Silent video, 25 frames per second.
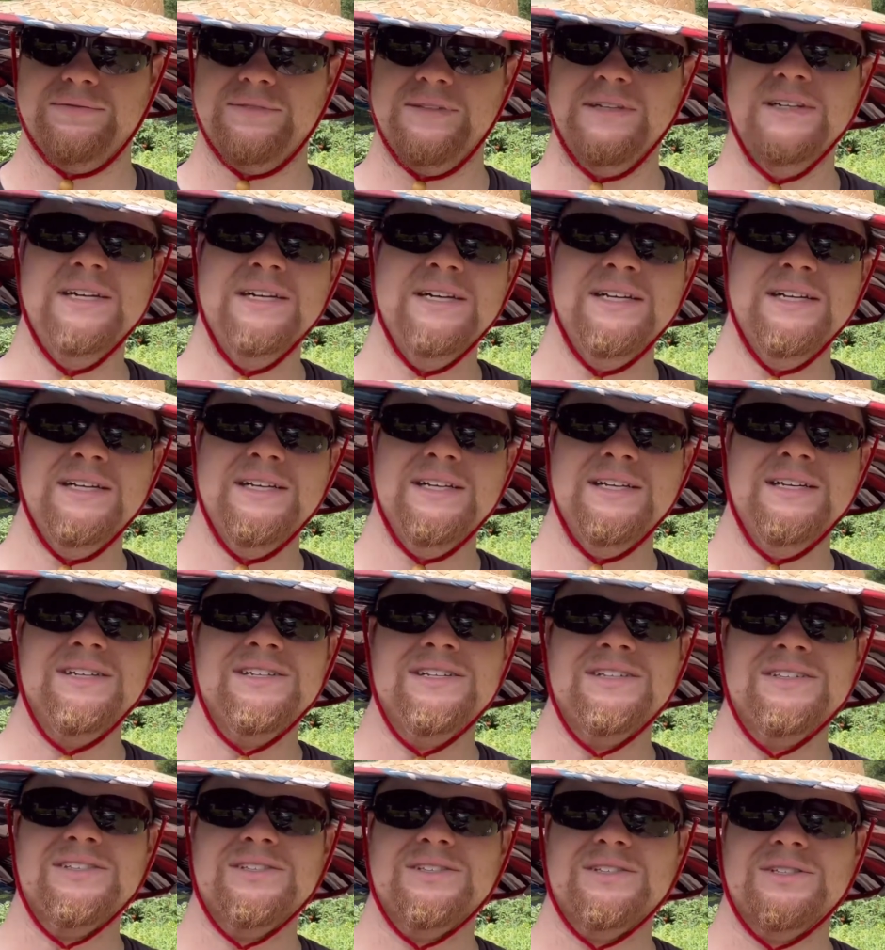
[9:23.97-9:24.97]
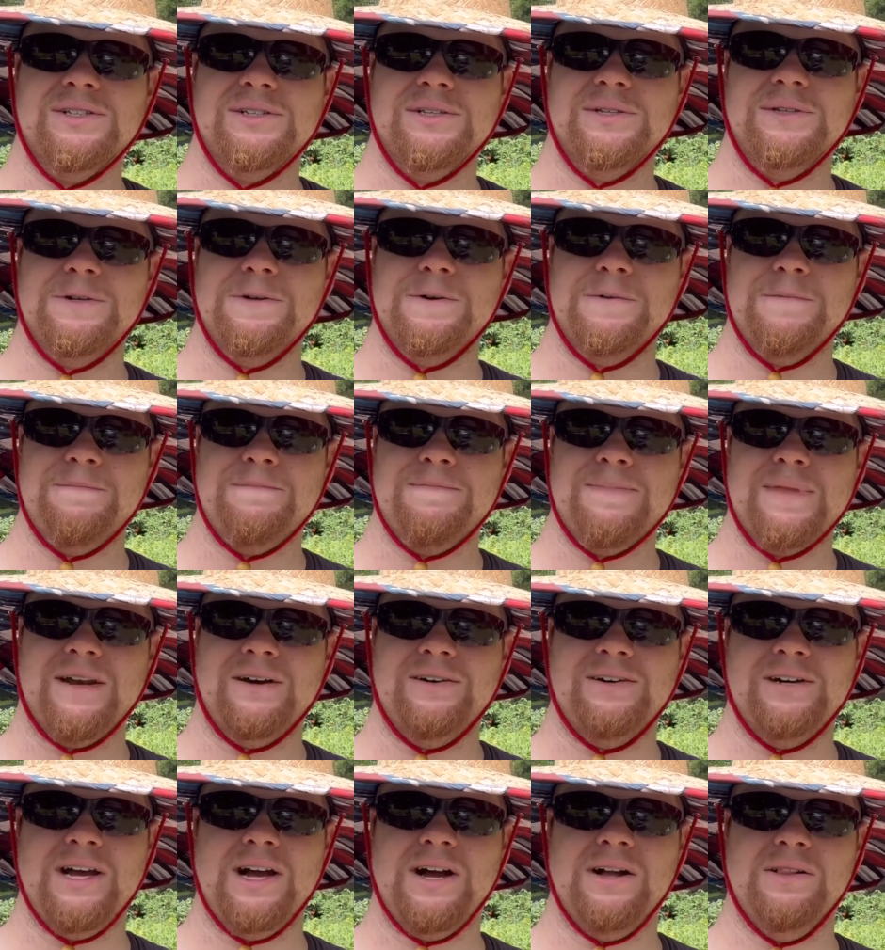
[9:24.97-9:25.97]
So I
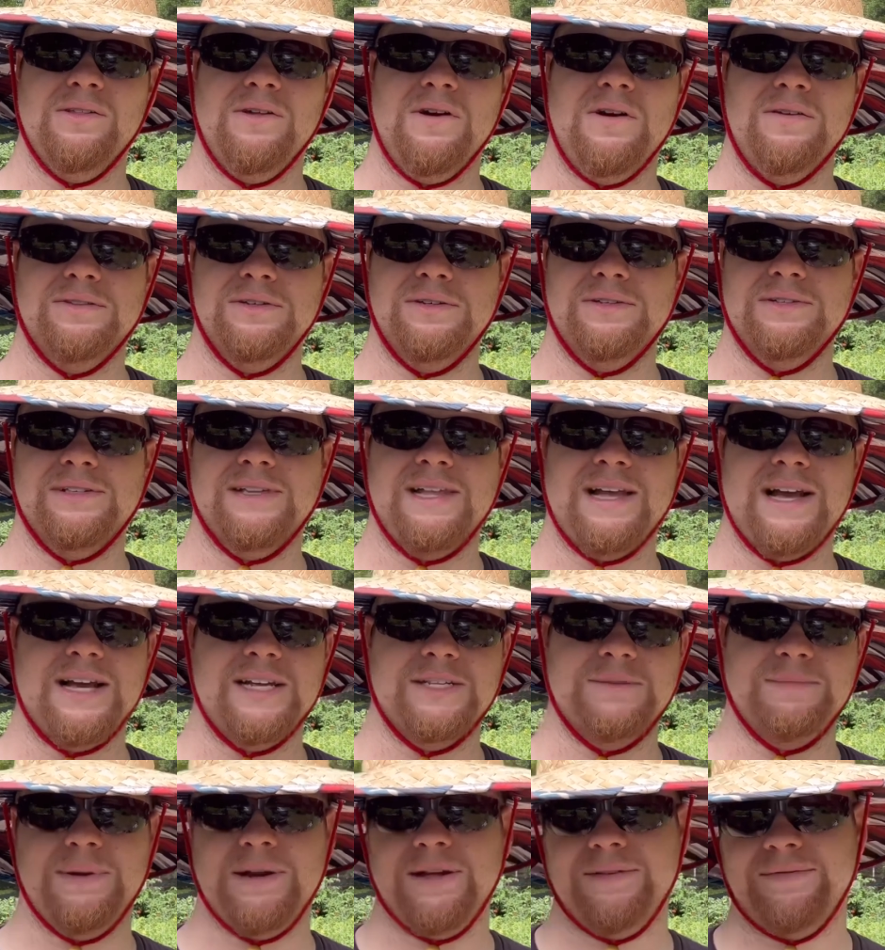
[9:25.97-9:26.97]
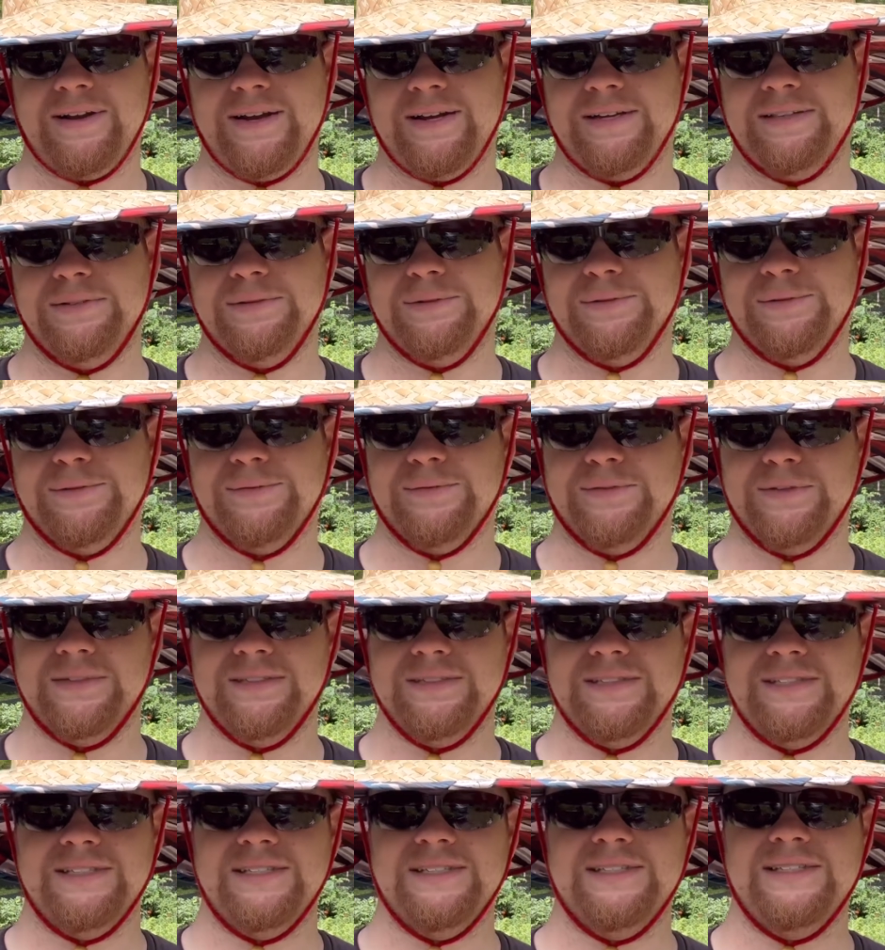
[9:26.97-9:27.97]
don't know how long those last, but I've had those for
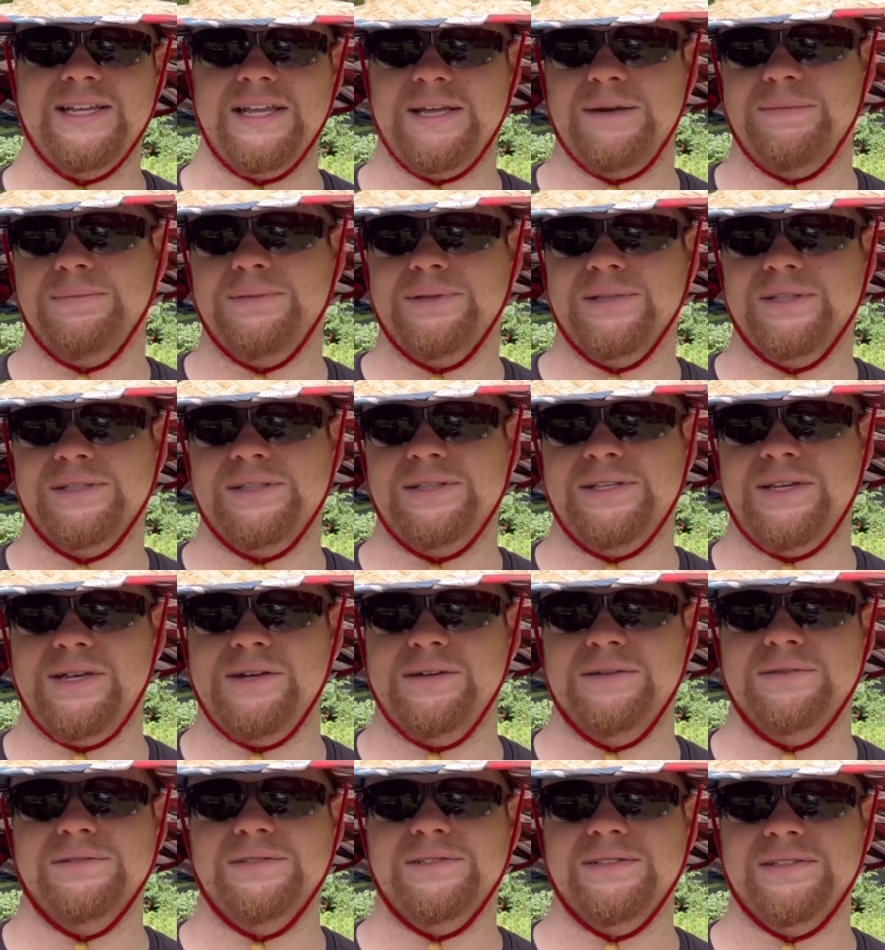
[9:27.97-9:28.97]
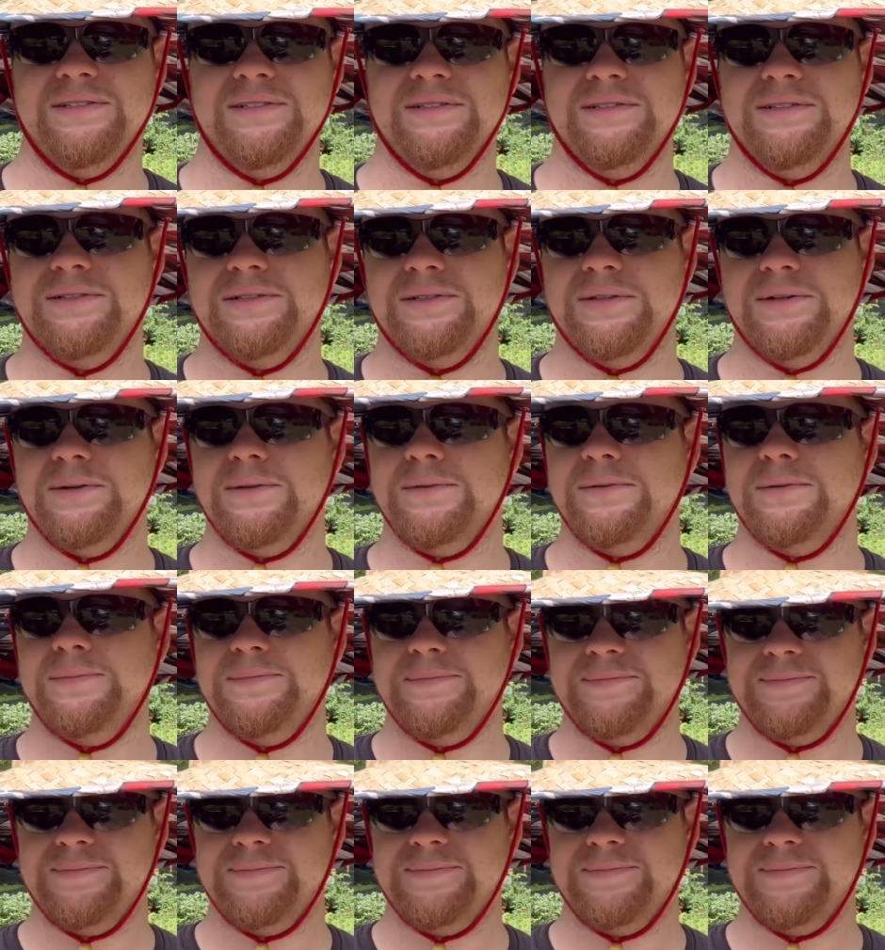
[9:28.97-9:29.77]
at least 10 plus years. So